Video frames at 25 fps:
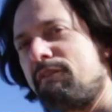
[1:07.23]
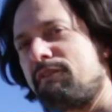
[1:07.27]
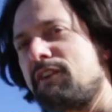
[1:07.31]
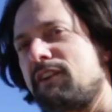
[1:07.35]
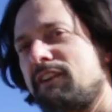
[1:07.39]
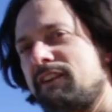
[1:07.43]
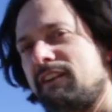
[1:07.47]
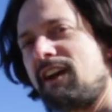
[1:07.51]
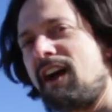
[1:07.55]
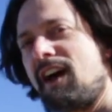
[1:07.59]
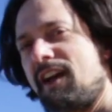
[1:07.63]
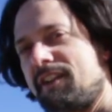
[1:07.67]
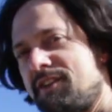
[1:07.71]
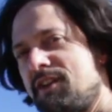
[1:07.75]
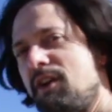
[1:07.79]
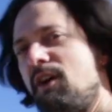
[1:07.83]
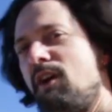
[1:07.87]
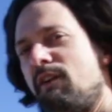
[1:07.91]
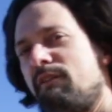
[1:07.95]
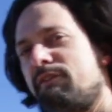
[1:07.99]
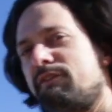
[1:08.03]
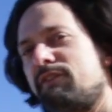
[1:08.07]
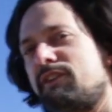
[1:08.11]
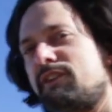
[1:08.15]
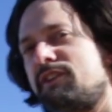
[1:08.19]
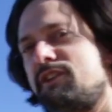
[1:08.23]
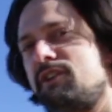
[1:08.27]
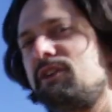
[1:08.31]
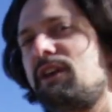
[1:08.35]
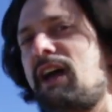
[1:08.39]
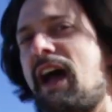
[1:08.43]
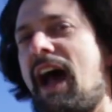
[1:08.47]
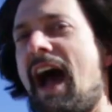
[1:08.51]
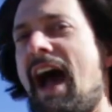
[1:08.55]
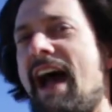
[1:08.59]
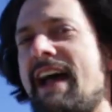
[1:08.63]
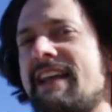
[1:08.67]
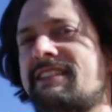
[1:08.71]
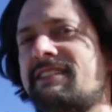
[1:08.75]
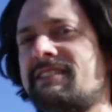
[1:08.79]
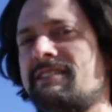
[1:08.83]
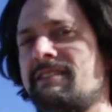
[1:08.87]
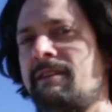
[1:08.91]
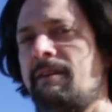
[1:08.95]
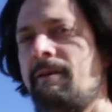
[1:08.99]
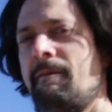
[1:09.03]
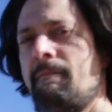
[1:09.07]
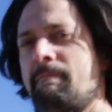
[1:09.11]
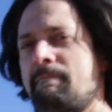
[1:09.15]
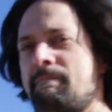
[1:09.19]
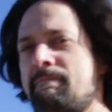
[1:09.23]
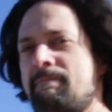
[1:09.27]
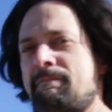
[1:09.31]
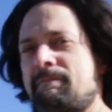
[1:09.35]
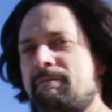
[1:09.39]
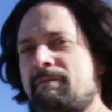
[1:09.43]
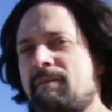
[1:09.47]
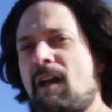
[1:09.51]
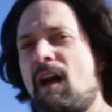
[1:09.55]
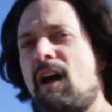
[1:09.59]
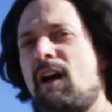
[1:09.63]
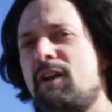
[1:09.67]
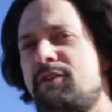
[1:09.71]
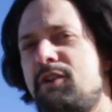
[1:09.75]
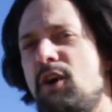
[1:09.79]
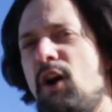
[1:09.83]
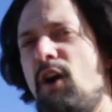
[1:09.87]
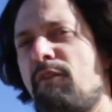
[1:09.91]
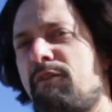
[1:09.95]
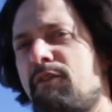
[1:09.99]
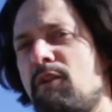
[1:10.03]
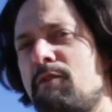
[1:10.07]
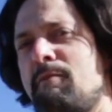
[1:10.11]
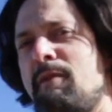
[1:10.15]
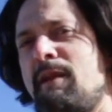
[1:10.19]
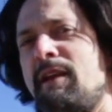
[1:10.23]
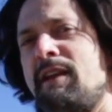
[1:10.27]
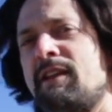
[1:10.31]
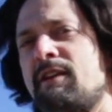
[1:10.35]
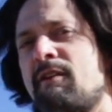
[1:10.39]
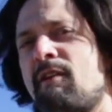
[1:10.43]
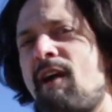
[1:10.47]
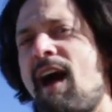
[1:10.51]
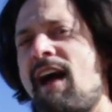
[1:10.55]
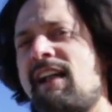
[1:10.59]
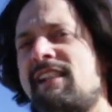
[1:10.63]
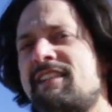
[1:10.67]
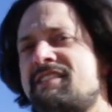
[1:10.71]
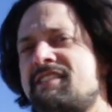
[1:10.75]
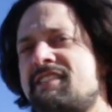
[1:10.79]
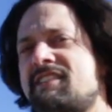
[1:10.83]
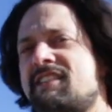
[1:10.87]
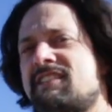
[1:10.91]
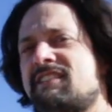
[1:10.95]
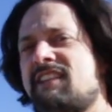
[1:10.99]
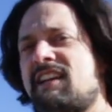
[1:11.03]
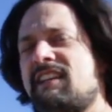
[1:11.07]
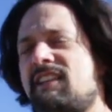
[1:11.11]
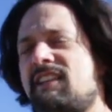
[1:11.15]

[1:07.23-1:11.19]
For, no, I'll do it for you guys. No, just, I'll do it for meteorology because